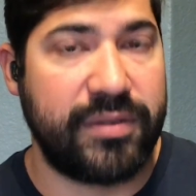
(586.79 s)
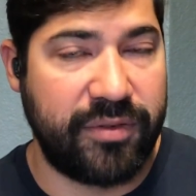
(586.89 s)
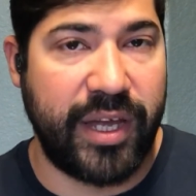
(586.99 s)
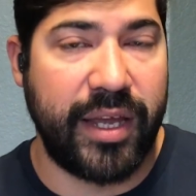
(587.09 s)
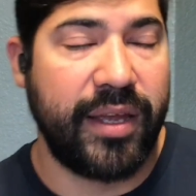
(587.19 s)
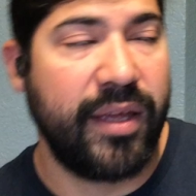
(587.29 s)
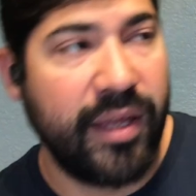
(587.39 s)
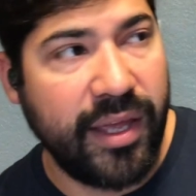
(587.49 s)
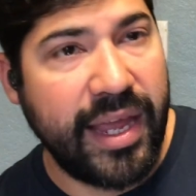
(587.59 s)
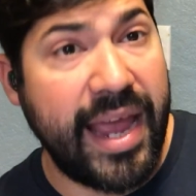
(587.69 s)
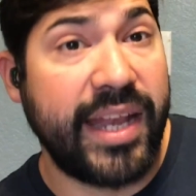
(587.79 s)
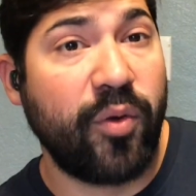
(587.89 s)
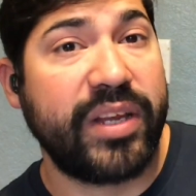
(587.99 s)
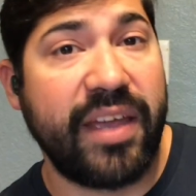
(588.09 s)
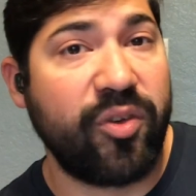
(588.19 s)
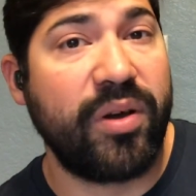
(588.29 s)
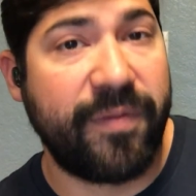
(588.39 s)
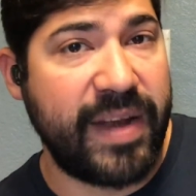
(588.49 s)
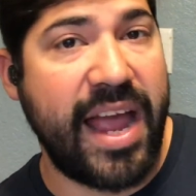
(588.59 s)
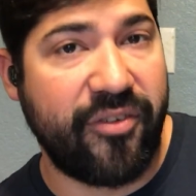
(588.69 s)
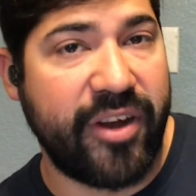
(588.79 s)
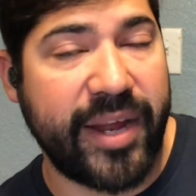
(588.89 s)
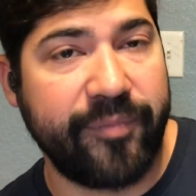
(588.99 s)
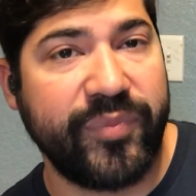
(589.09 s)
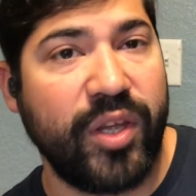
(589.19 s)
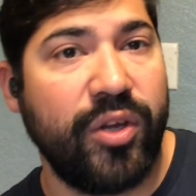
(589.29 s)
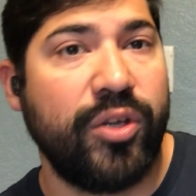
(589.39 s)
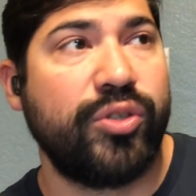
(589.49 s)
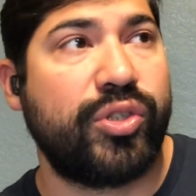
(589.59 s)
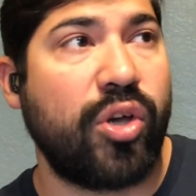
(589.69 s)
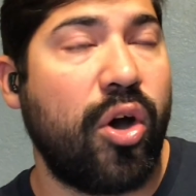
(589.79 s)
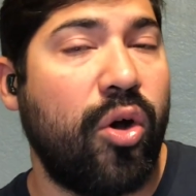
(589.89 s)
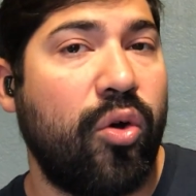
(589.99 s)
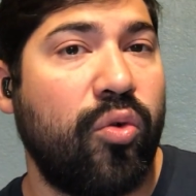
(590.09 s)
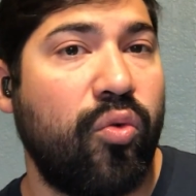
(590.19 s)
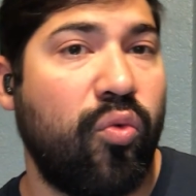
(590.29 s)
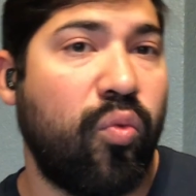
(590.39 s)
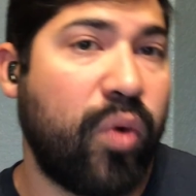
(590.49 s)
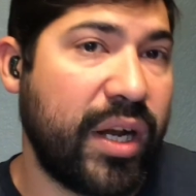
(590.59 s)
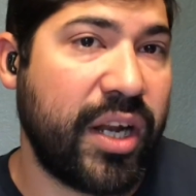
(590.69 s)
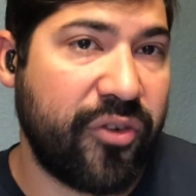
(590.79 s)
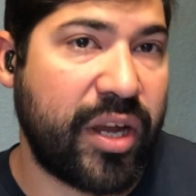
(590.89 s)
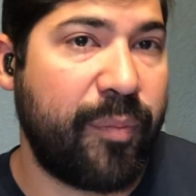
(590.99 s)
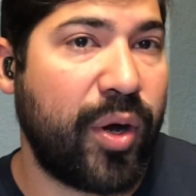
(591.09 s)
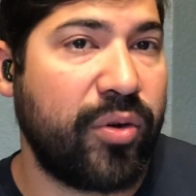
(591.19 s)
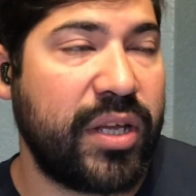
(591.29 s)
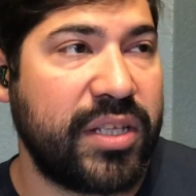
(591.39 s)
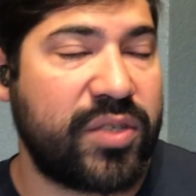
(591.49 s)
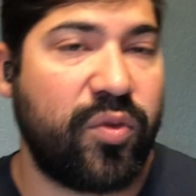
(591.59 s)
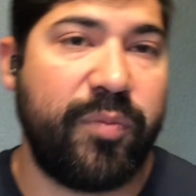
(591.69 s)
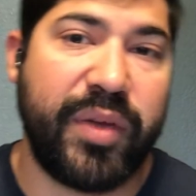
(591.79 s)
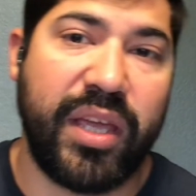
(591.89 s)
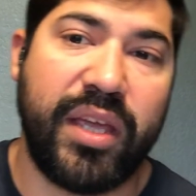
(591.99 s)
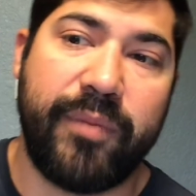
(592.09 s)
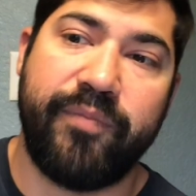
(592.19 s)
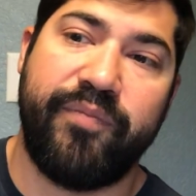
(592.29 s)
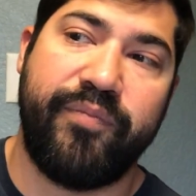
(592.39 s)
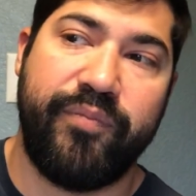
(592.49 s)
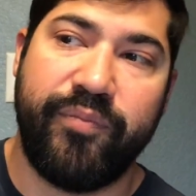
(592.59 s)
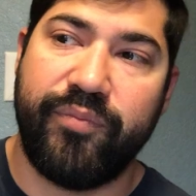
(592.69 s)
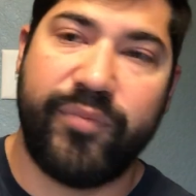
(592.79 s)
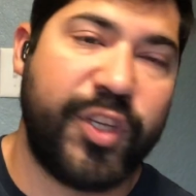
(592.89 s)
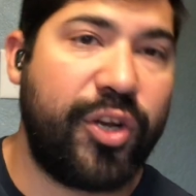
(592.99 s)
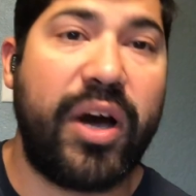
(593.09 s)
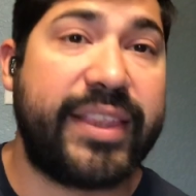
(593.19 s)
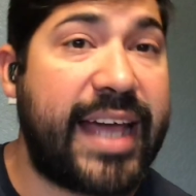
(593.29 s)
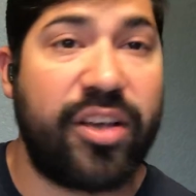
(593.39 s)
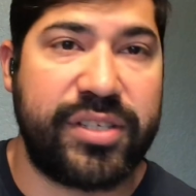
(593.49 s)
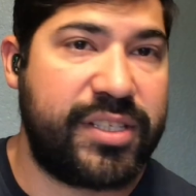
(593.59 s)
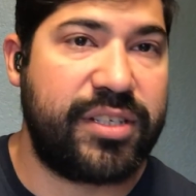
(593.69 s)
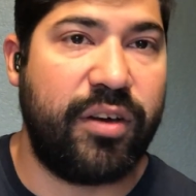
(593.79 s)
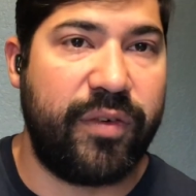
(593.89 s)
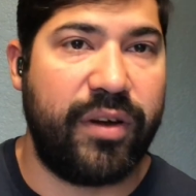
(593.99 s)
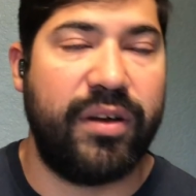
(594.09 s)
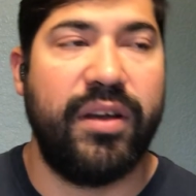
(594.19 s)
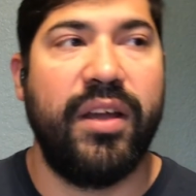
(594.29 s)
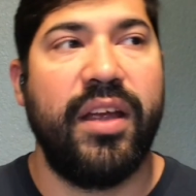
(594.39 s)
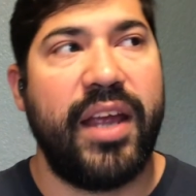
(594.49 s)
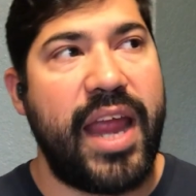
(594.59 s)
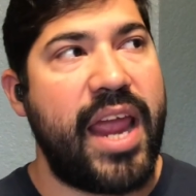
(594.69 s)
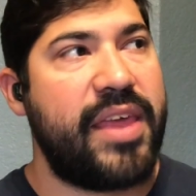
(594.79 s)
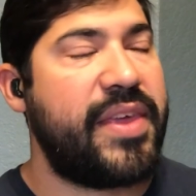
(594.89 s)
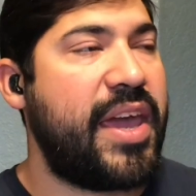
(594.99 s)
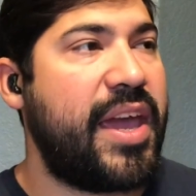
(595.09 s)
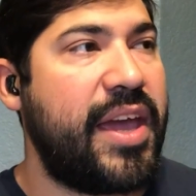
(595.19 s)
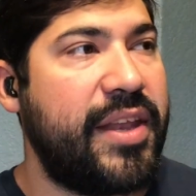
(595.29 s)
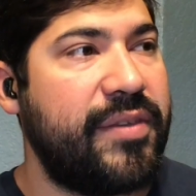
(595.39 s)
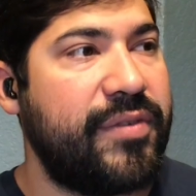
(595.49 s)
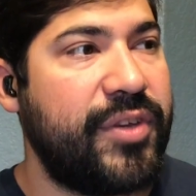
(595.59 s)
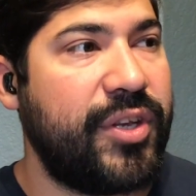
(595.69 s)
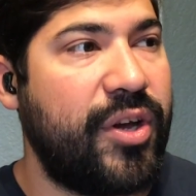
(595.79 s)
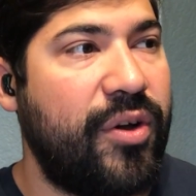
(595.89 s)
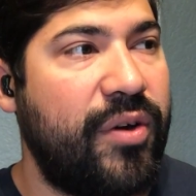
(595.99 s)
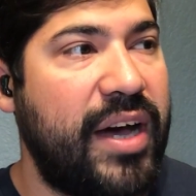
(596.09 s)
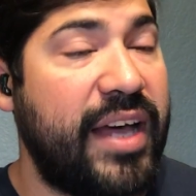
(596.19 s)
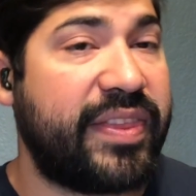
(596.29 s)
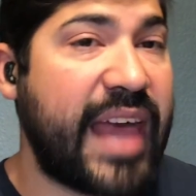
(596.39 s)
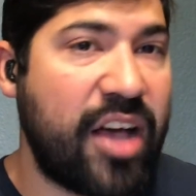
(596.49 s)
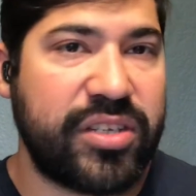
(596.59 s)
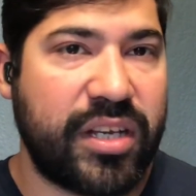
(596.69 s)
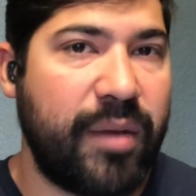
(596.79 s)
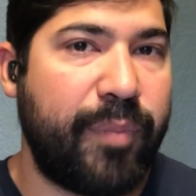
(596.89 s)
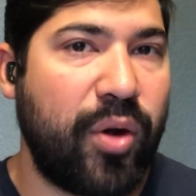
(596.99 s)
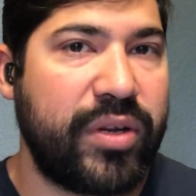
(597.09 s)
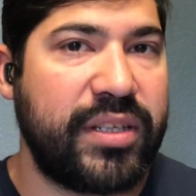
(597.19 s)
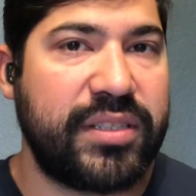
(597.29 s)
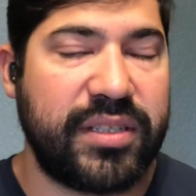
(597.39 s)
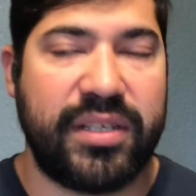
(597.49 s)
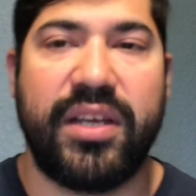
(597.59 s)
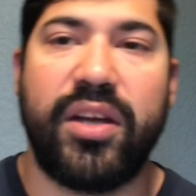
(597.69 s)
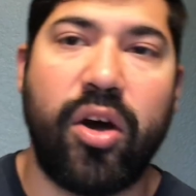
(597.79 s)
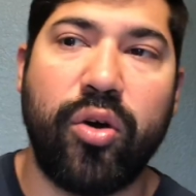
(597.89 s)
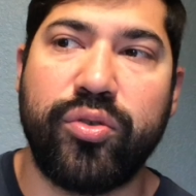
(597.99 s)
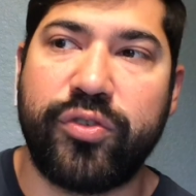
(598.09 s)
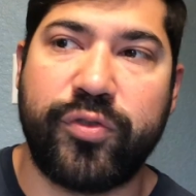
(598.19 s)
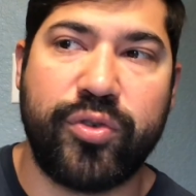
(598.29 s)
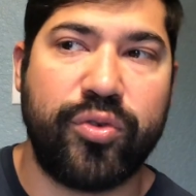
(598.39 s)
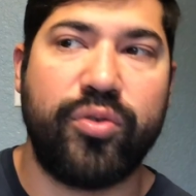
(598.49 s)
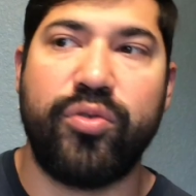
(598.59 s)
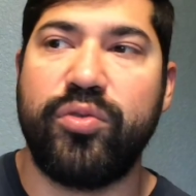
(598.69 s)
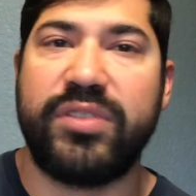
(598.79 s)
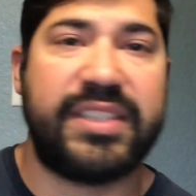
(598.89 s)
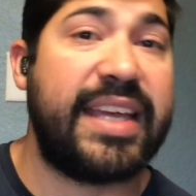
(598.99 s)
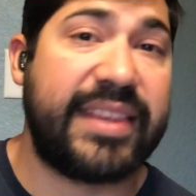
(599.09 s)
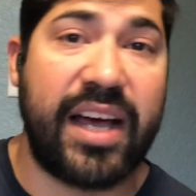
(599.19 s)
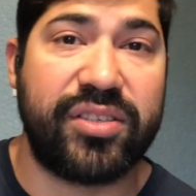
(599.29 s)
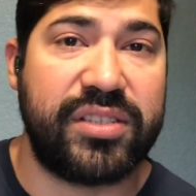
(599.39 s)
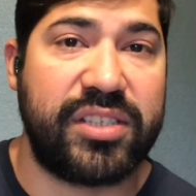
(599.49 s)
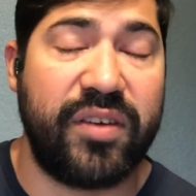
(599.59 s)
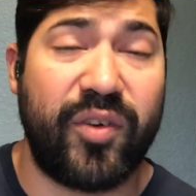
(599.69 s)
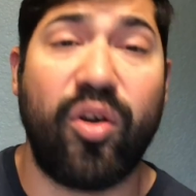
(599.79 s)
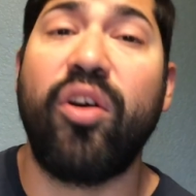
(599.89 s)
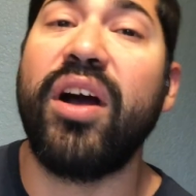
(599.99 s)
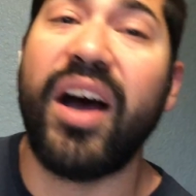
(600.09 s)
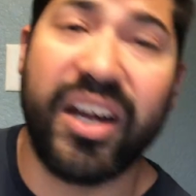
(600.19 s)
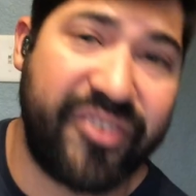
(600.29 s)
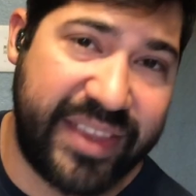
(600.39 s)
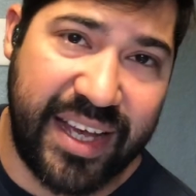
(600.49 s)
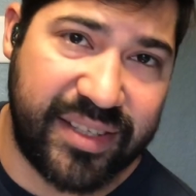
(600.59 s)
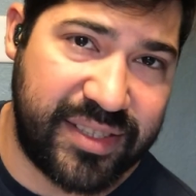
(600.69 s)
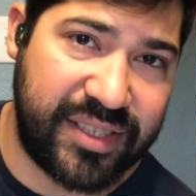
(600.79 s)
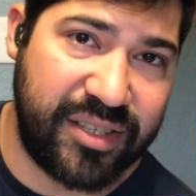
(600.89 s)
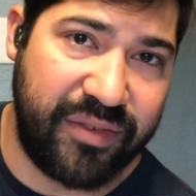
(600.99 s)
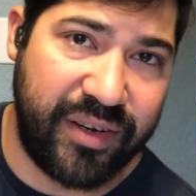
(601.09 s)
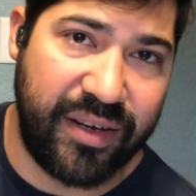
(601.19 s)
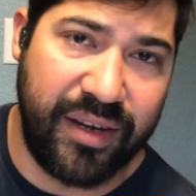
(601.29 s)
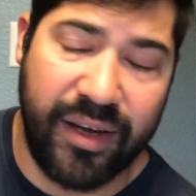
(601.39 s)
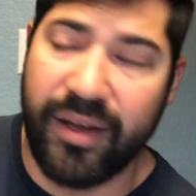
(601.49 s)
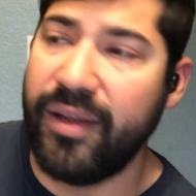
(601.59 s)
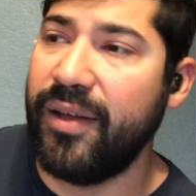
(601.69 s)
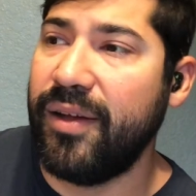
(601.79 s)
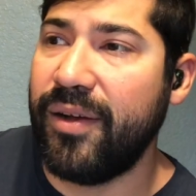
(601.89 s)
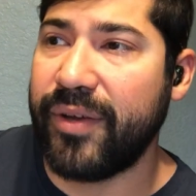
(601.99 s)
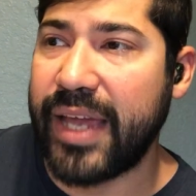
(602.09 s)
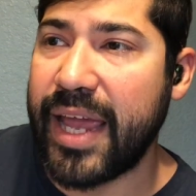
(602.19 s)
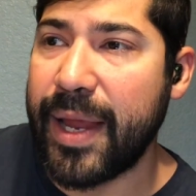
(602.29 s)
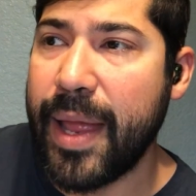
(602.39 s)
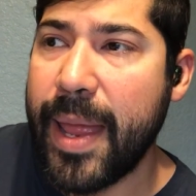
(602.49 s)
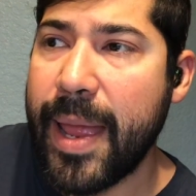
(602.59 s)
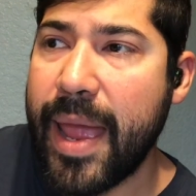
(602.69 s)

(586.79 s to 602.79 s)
okay? And it would give you a flat rate. So 100 components would be, 1,000 silver. And then, 1,000 components can go to 10,000 silver or 100,000 silver. Okay?